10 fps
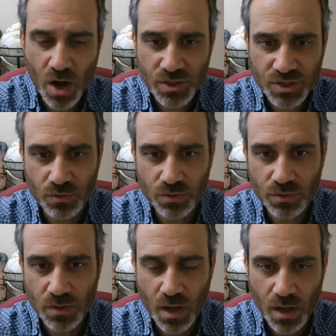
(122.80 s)
also
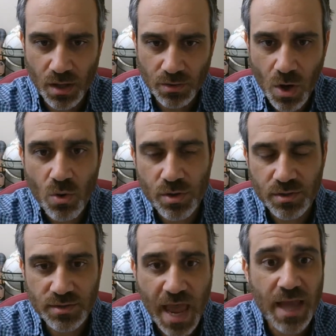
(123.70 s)

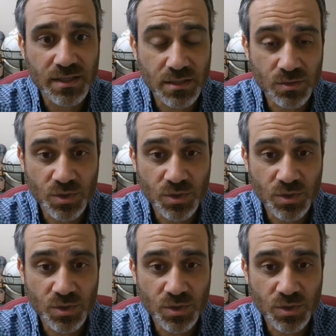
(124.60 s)
lowered taxes,